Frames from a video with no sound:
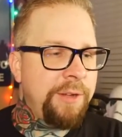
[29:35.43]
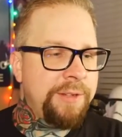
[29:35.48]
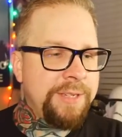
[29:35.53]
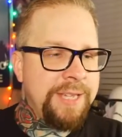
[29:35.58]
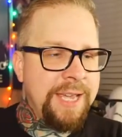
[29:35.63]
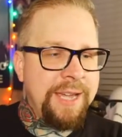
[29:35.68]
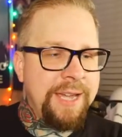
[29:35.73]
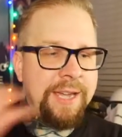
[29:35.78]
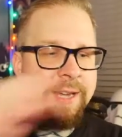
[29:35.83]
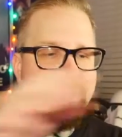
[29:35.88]
You
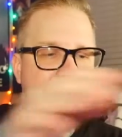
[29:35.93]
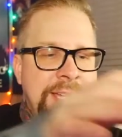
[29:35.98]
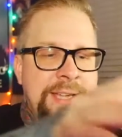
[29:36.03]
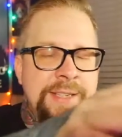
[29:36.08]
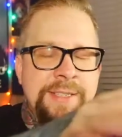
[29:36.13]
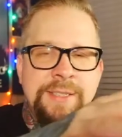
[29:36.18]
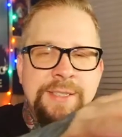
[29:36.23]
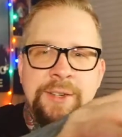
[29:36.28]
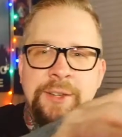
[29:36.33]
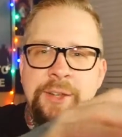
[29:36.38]
take a
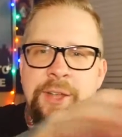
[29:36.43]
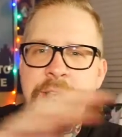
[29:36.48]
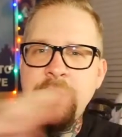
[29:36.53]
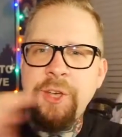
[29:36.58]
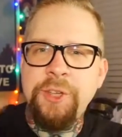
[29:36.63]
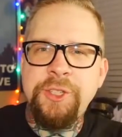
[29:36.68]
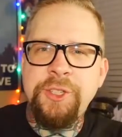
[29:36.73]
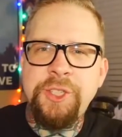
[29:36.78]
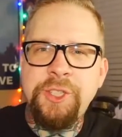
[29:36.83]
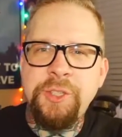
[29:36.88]
nice little
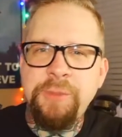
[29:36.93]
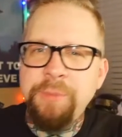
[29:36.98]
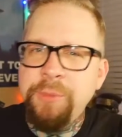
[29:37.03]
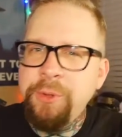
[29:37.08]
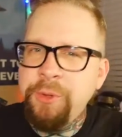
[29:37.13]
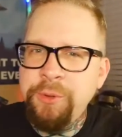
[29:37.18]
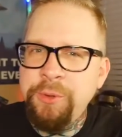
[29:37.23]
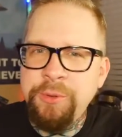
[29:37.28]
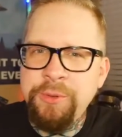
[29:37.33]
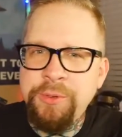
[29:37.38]

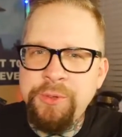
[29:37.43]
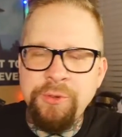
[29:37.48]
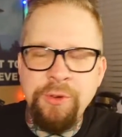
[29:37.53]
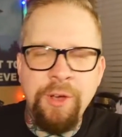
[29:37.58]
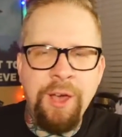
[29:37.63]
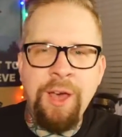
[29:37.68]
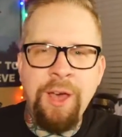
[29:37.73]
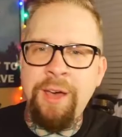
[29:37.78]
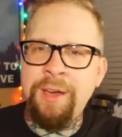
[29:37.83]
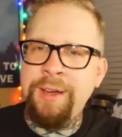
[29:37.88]
smooth
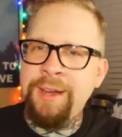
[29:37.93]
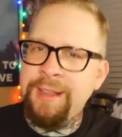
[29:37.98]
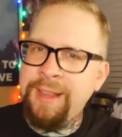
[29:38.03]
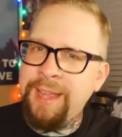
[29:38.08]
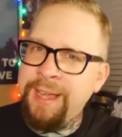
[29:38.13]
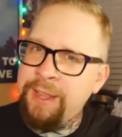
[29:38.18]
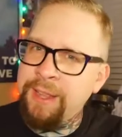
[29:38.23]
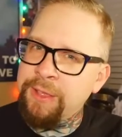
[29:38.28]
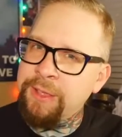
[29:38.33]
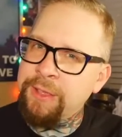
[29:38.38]
draw on it,
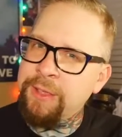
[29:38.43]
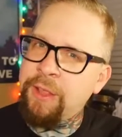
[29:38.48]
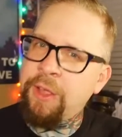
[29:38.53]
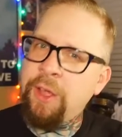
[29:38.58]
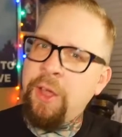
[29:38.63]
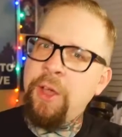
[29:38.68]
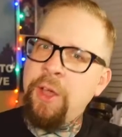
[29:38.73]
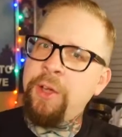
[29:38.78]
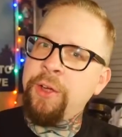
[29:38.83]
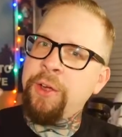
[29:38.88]
like a
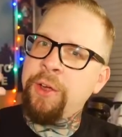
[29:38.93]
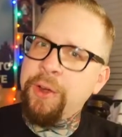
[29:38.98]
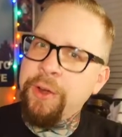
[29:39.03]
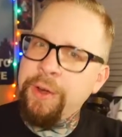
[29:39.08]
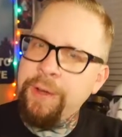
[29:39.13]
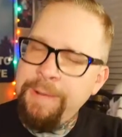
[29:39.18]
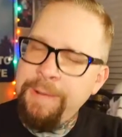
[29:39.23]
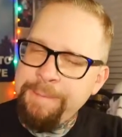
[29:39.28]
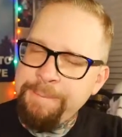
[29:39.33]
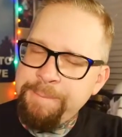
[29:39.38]

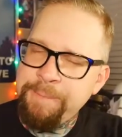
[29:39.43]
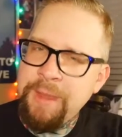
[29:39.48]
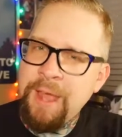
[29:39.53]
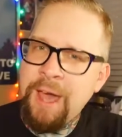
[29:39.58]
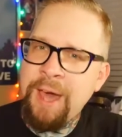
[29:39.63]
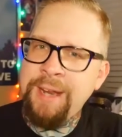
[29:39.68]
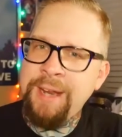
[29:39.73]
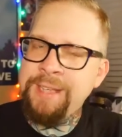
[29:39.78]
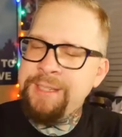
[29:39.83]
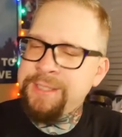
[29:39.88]
longer,
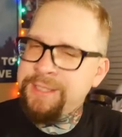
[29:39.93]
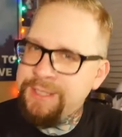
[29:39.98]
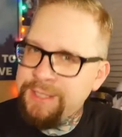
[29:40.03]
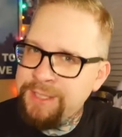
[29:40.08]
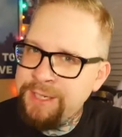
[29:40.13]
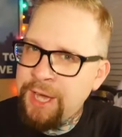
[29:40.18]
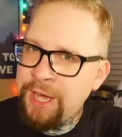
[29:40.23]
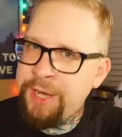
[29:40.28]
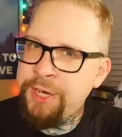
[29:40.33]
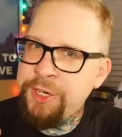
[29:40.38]
not
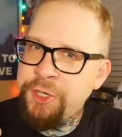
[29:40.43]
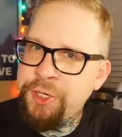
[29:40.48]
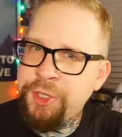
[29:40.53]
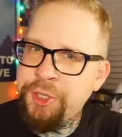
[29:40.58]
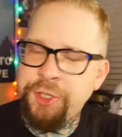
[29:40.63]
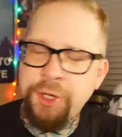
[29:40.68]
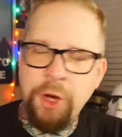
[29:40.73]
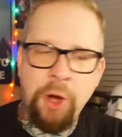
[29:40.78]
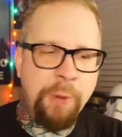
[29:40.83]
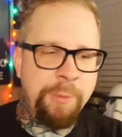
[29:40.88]
as
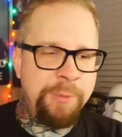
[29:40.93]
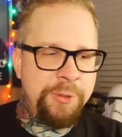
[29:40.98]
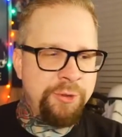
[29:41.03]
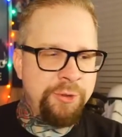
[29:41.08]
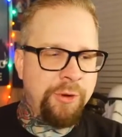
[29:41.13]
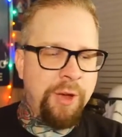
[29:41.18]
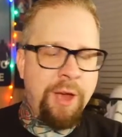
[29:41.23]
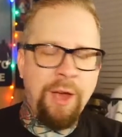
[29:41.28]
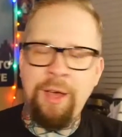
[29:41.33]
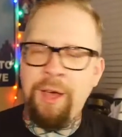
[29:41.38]
sharp
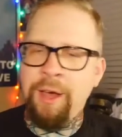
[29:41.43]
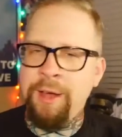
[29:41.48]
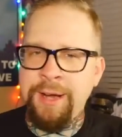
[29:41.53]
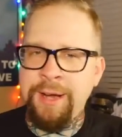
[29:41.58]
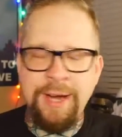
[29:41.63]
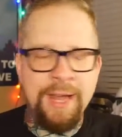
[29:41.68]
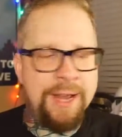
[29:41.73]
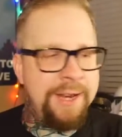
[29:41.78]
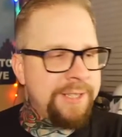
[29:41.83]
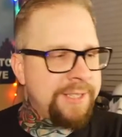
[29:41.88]
draw on
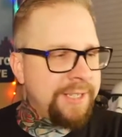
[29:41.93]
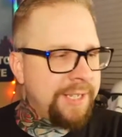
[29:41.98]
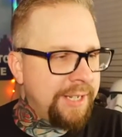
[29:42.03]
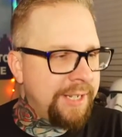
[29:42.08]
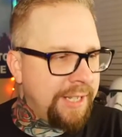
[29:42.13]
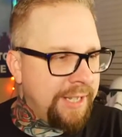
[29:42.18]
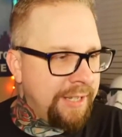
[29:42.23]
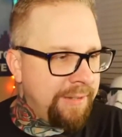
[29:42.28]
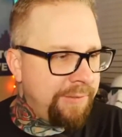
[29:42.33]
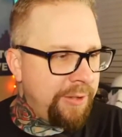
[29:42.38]
it, and it's going
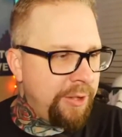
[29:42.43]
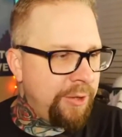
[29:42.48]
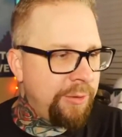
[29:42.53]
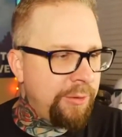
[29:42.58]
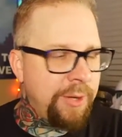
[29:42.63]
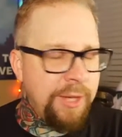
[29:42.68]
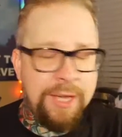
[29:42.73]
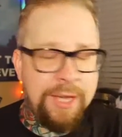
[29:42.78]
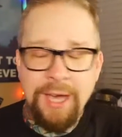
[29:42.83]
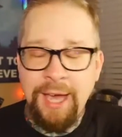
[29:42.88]
to give
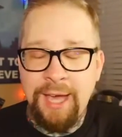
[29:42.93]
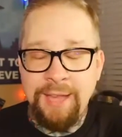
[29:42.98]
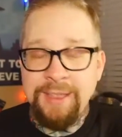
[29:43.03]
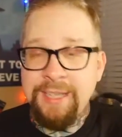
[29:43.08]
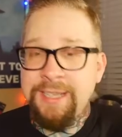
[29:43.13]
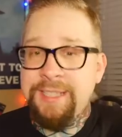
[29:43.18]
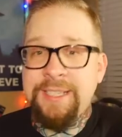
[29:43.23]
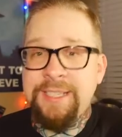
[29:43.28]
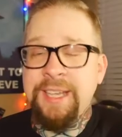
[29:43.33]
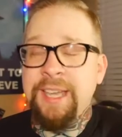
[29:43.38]
you, at
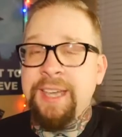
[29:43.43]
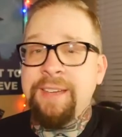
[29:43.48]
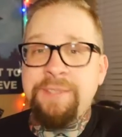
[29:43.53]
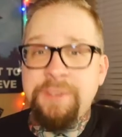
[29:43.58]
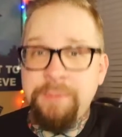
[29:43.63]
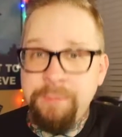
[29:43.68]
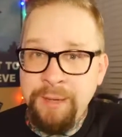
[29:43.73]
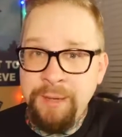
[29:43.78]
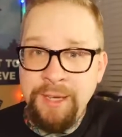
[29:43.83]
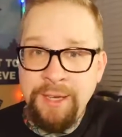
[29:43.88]
least it
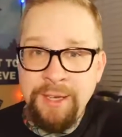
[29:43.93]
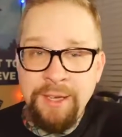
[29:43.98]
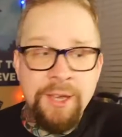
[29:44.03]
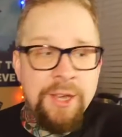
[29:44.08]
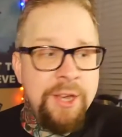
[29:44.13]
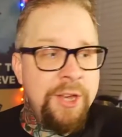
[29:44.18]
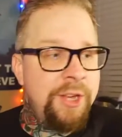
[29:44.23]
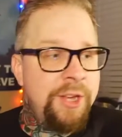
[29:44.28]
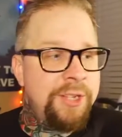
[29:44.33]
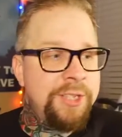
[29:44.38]
gives me,
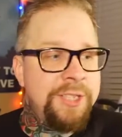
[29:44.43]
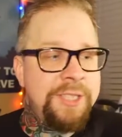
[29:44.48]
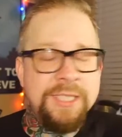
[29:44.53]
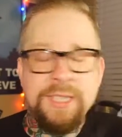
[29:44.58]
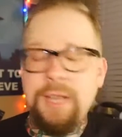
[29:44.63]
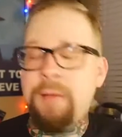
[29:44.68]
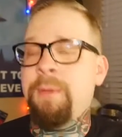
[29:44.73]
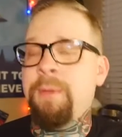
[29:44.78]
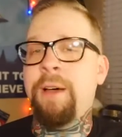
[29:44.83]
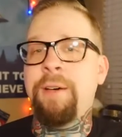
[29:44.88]

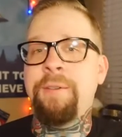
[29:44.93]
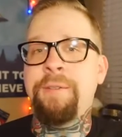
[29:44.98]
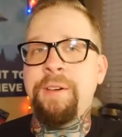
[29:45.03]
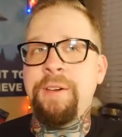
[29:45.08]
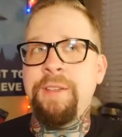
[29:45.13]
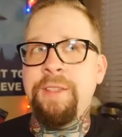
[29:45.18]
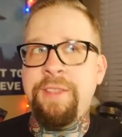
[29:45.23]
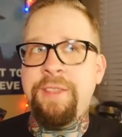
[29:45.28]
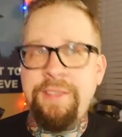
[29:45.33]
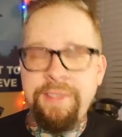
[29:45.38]
some of
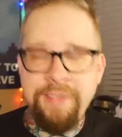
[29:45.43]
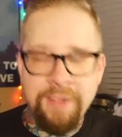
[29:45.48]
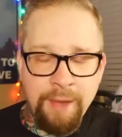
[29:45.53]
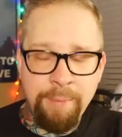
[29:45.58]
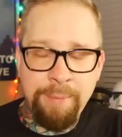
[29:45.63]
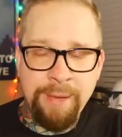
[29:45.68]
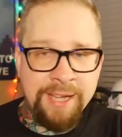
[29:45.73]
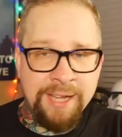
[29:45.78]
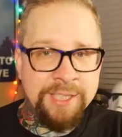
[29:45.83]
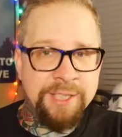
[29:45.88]
the
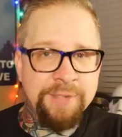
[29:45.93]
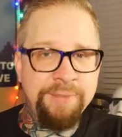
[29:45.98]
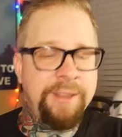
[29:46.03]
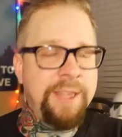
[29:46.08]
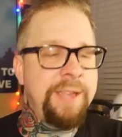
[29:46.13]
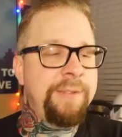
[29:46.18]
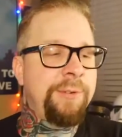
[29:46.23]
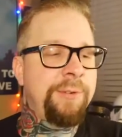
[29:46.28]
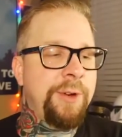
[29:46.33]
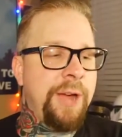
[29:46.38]
best
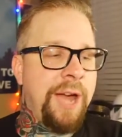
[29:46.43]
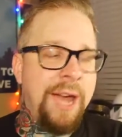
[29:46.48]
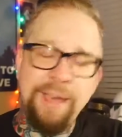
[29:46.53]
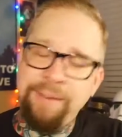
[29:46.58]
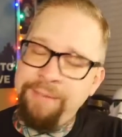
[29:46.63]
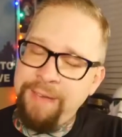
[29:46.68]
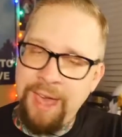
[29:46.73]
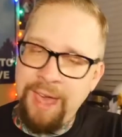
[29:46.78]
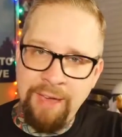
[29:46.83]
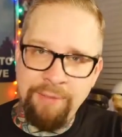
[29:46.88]
flavor
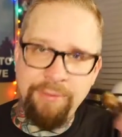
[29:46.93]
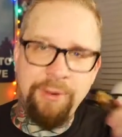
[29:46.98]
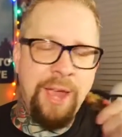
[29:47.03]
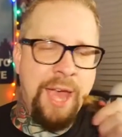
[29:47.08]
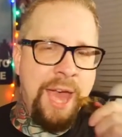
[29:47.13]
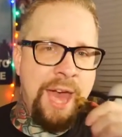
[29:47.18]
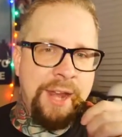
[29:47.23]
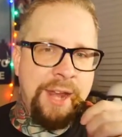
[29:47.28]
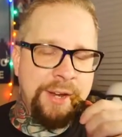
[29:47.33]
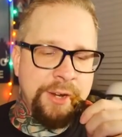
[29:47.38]
I've ever
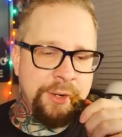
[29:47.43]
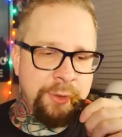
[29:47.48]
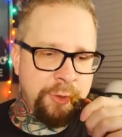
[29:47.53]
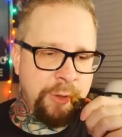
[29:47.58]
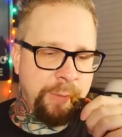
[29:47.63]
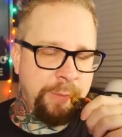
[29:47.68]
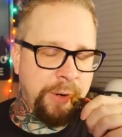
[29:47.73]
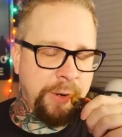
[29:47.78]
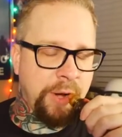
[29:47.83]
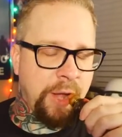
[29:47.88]
had in a
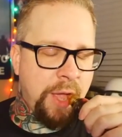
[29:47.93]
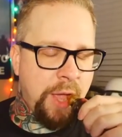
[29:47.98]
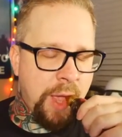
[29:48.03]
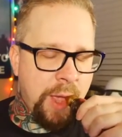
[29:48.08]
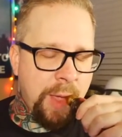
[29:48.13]
dripper.